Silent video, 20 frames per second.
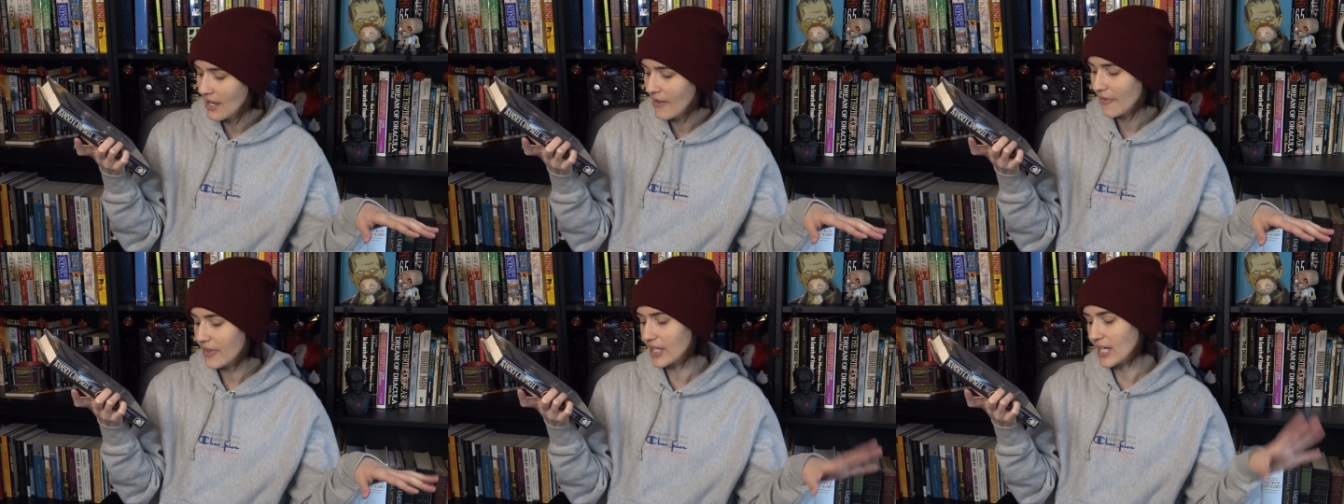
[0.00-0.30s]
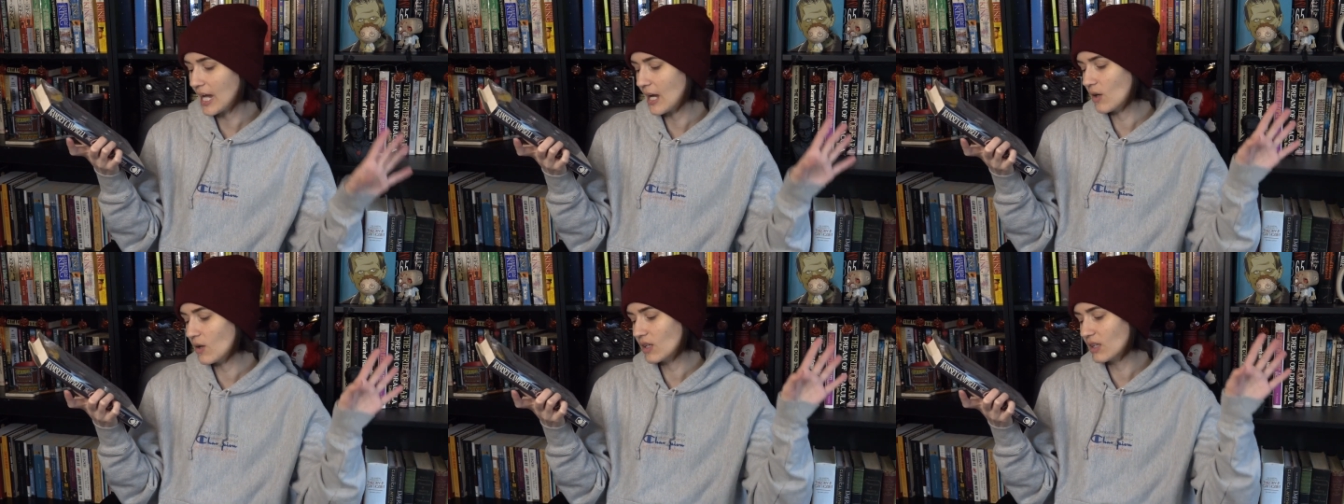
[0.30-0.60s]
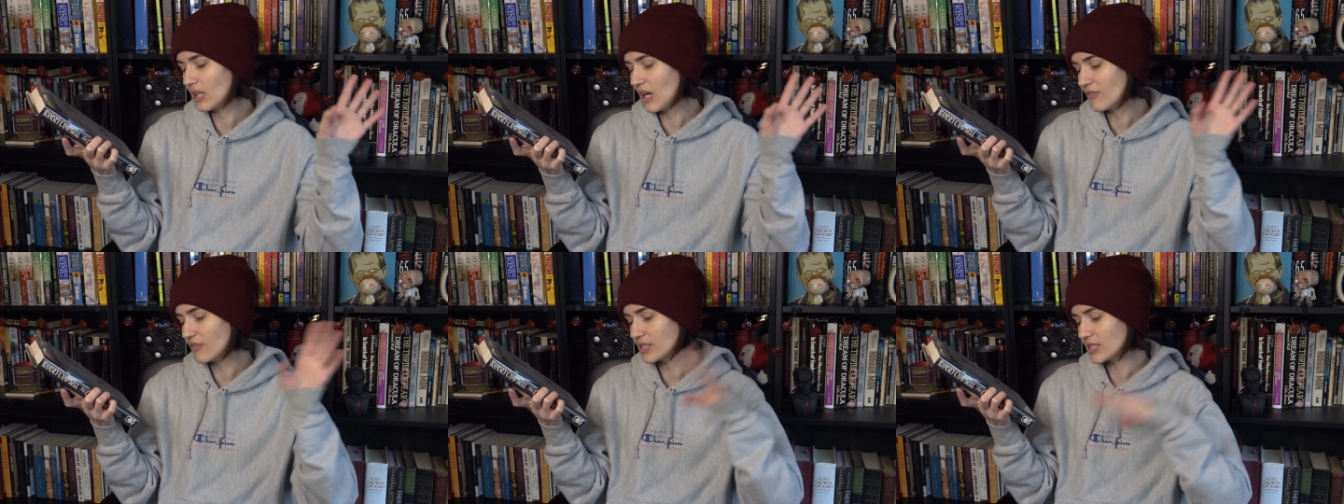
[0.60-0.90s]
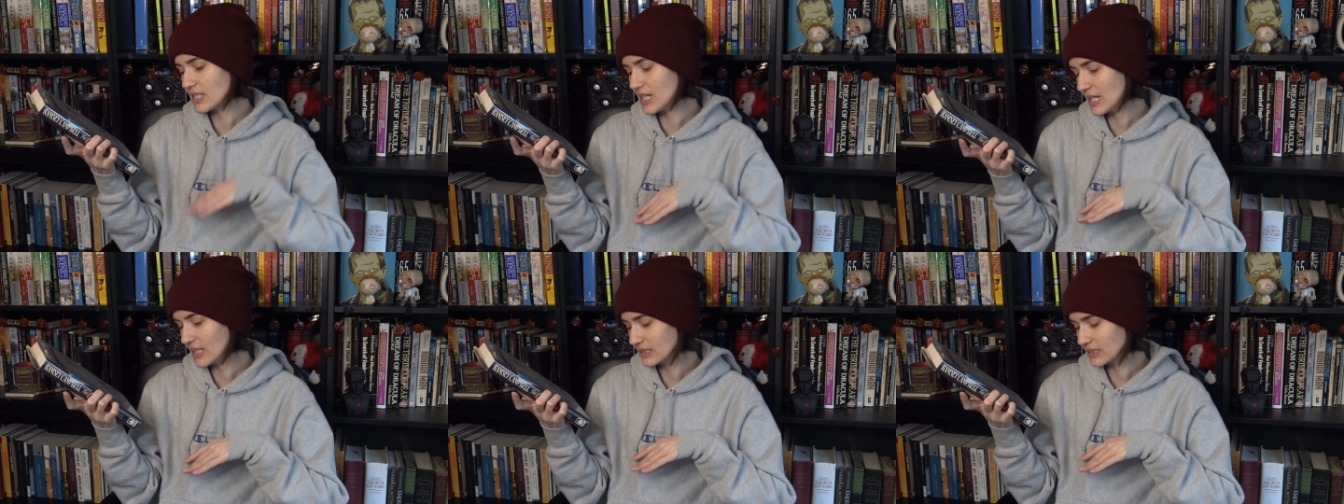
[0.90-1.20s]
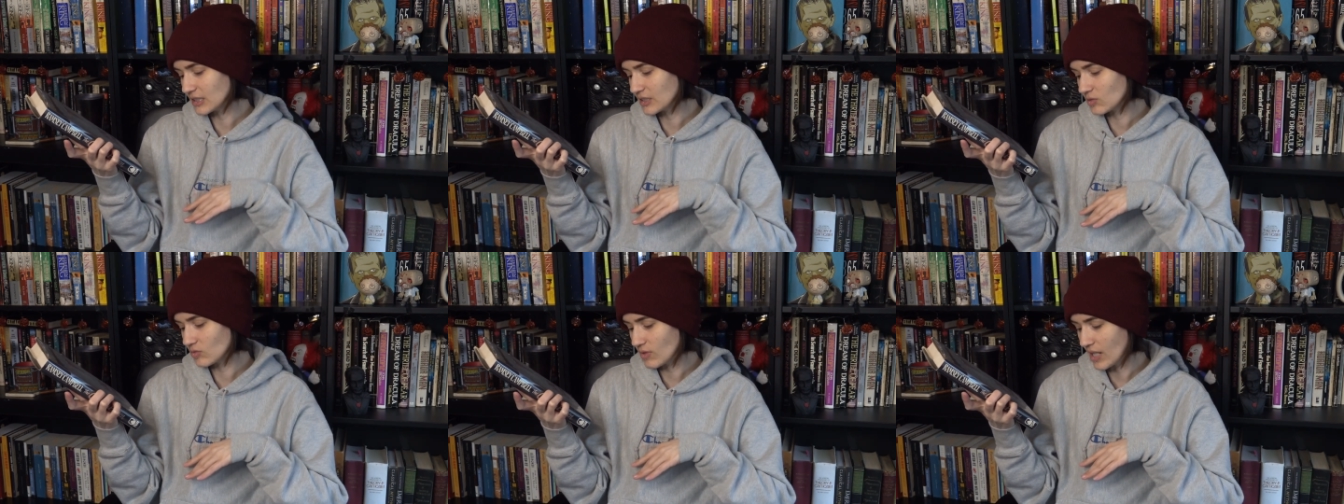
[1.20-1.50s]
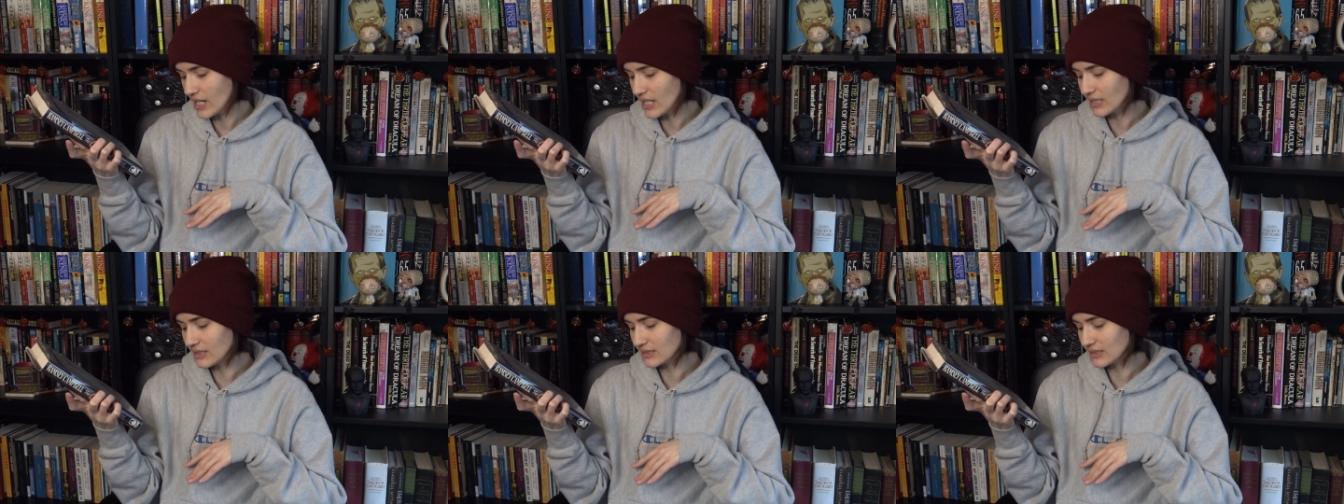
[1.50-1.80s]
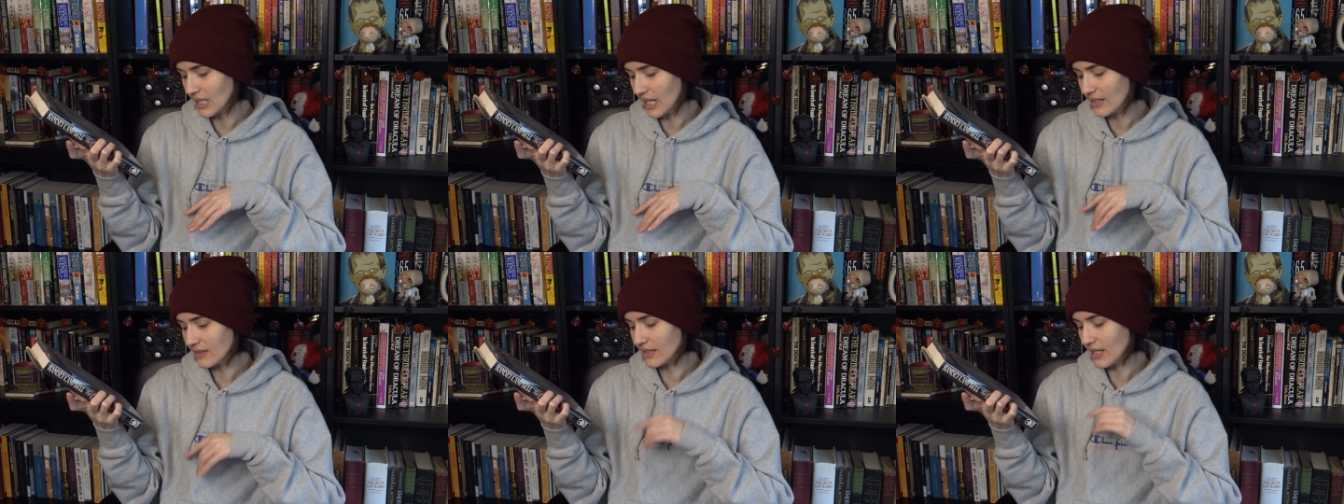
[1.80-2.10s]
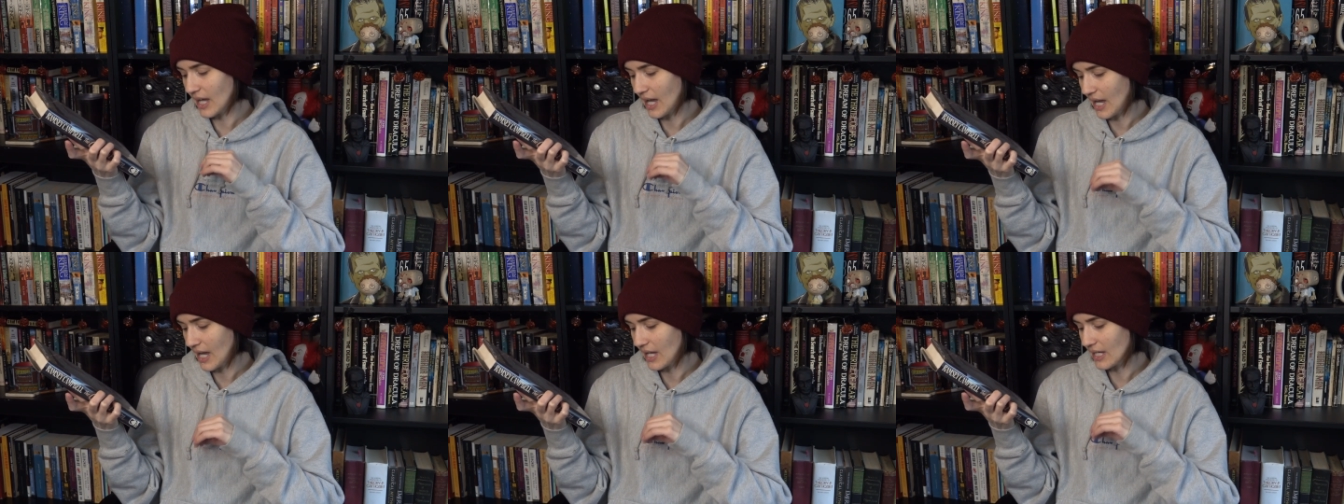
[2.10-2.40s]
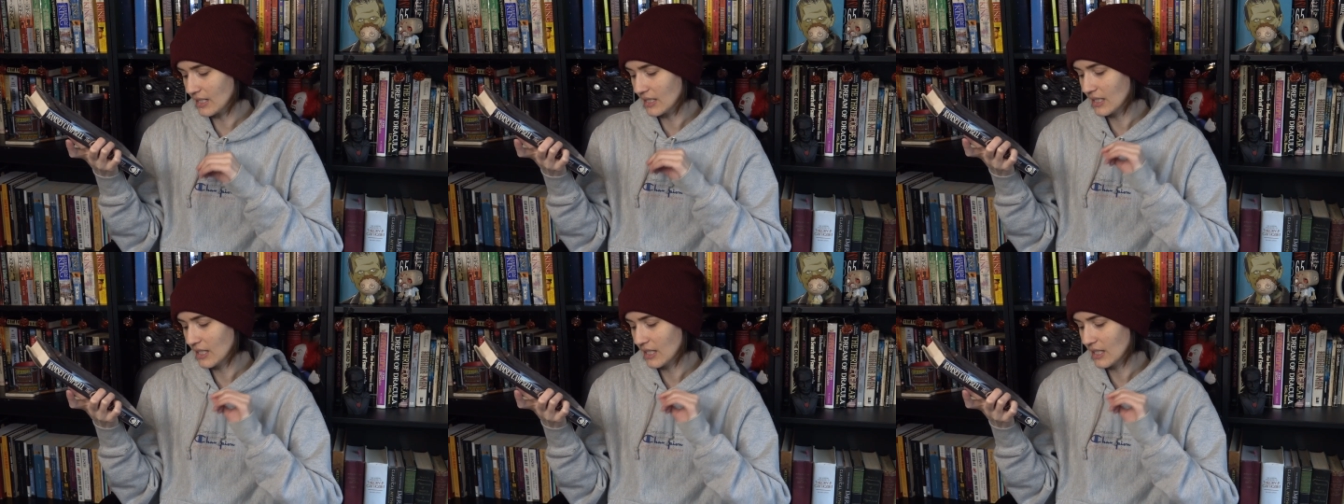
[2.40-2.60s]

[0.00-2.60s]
The Count 11 takes us right inside the head.